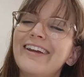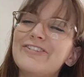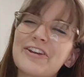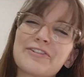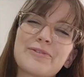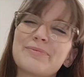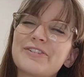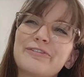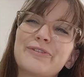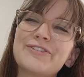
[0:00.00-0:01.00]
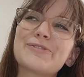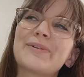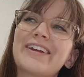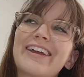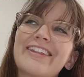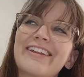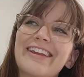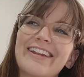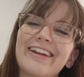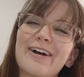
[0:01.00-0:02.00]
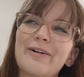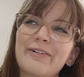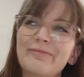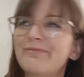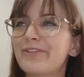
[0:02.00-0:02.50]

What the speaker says: injecting themselves once a week and then getting a